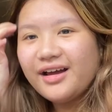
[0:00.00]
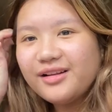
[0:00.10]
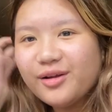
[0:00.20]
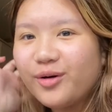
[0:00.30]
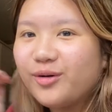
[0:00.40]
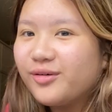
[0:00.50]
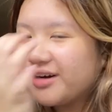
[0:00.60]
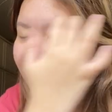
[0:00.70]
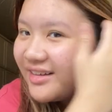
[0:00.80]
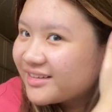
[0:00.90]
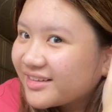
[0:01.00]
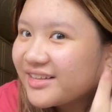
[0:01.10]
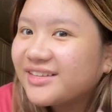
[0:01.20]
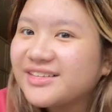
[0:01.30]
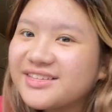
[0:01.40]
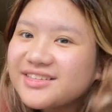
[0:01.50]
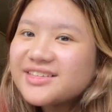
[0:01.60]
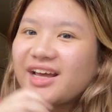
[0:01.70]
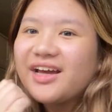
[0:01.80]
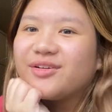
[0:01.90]
Hello, it is,
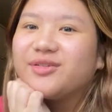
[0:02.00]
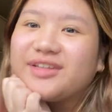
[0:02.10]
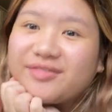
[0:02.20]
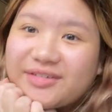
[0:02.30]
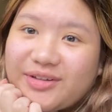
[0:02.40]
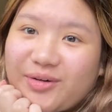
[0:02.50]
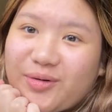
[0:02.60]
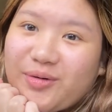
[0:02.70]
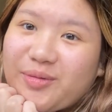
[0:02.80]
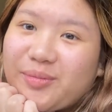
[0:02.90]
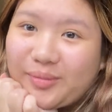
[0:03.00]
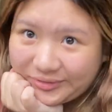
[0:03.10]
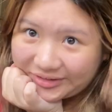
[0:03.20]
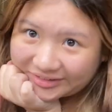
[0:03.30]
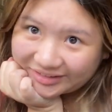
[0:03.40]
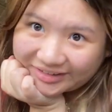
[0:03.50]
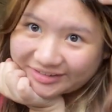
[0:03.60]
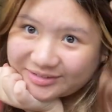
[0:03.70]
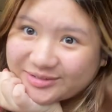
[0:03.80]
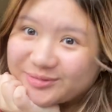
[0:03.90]
I don't even know, but I
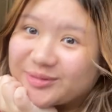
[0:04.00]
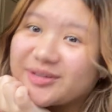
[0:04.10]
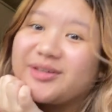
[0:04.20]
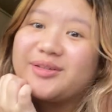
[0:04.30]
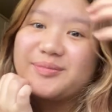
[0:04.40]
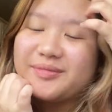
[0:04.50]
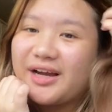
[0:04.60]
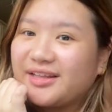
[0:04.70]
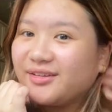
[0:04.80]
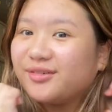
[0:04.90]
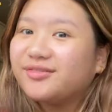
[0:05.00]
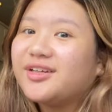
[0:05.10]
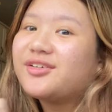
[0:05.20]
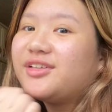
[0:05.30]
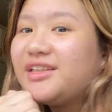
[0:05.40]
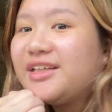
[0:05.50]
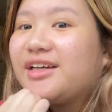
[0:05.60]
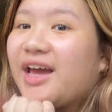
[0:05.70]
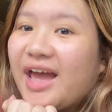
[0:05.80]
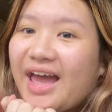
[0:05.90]
just woke up, kind of, not really.
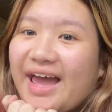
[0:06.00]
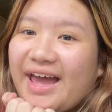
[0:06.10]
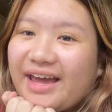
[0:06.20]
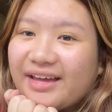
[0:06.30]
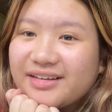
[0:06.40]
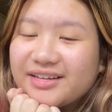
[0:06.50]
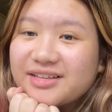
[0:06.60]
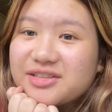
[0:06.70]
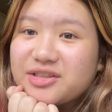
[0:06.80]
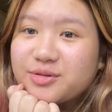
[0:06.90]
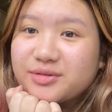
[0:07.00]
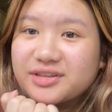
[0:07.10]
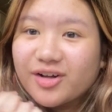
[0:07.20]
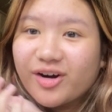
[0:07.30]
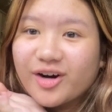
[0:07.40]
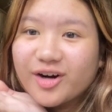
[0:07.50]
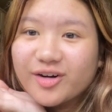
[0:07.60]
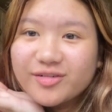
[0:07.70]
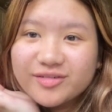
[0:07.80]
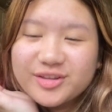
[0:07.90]
And it's U-Star
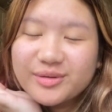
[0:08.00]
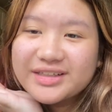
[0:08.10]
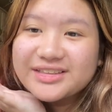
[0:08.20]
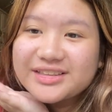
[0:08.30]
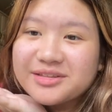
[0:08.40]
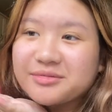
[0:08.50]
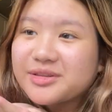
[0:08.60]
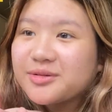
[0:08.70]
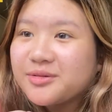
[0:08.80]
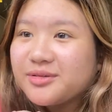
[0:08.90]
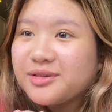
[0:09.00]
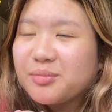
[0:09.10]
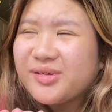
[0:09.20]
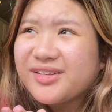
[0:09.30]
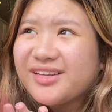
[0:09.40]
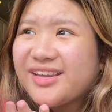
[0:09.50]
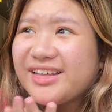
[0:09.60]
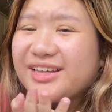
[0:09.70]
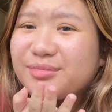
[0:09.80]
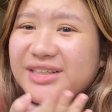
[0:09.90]
U S T results, but they
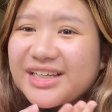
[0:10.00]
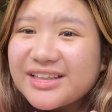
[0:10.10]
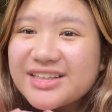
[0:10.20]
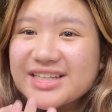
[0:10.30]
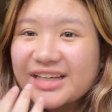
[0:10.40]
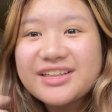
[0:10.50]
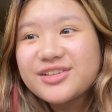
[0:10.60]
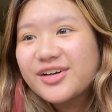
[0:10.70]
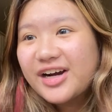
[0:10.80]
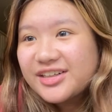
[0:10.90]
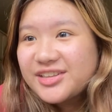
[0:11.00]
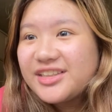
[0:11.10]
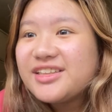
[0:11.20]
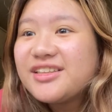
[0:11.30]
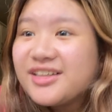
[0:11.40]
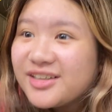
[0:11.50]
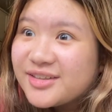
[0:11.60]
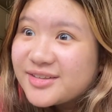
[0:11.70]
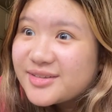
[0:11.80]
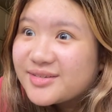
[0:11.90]
keep saying the site is crashing,
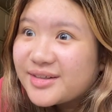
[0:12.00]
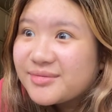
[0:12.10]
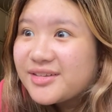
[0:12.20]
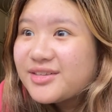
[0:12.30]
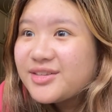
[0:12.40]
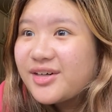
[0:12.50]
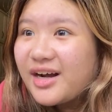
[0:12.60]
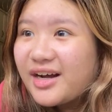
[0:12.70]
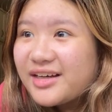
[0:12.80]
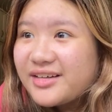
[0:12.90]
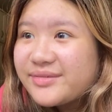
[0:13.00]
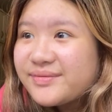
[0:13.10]
so I'm gonna